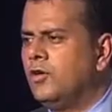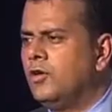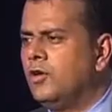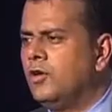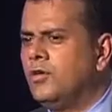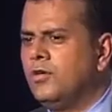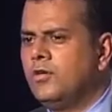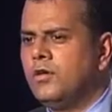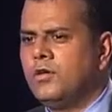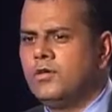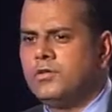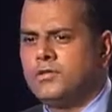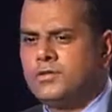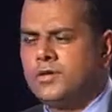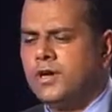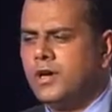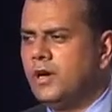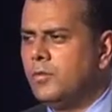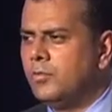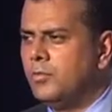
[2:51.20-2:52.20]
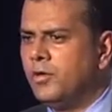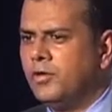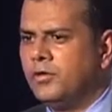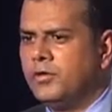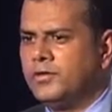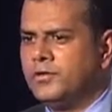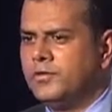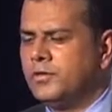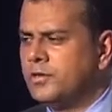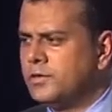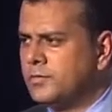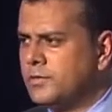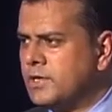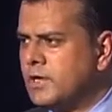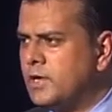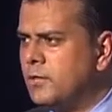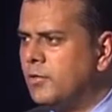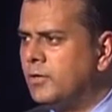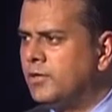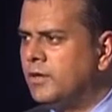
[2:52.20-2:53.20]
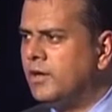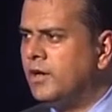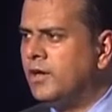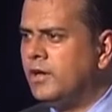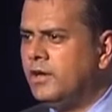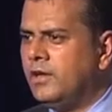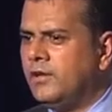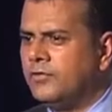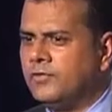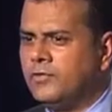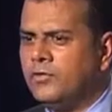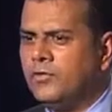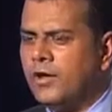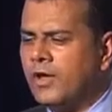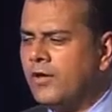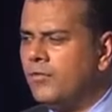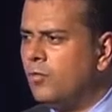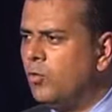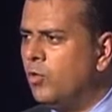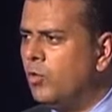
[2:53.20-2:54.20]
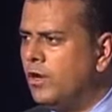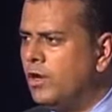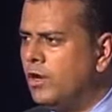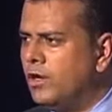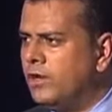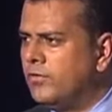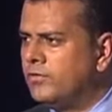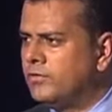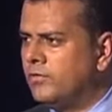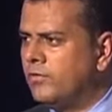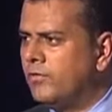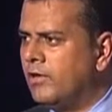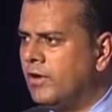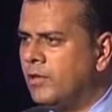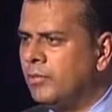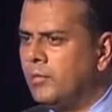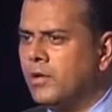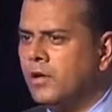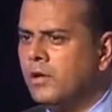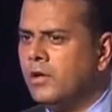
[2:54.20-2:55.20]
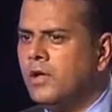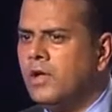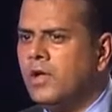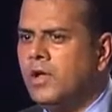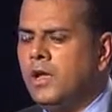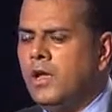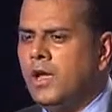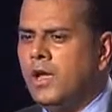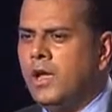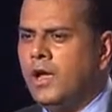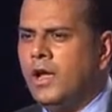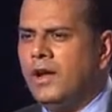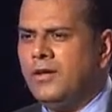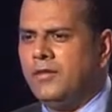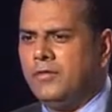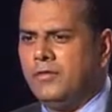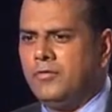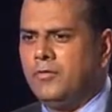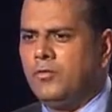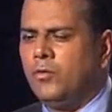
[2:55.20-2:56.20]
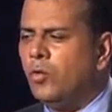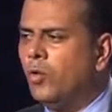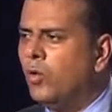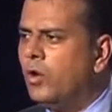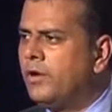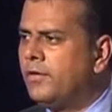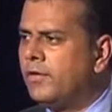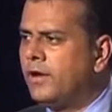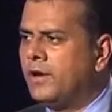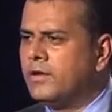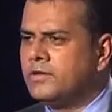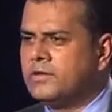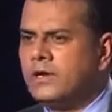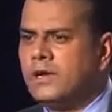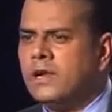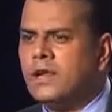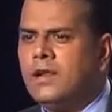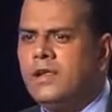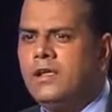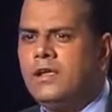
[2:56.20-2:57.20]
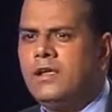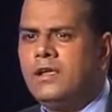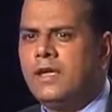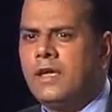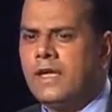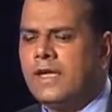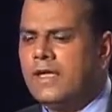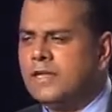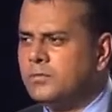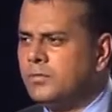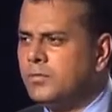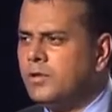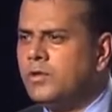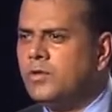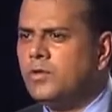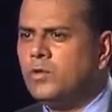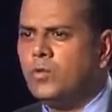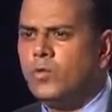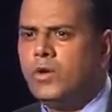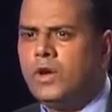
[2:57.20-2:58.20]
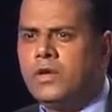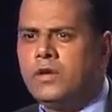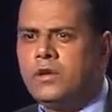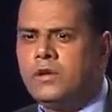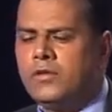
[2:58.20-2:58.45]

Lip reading: Gaurav shared about this, especially about the ETFs. You have gold ETFs available, and gold traditionally has been quite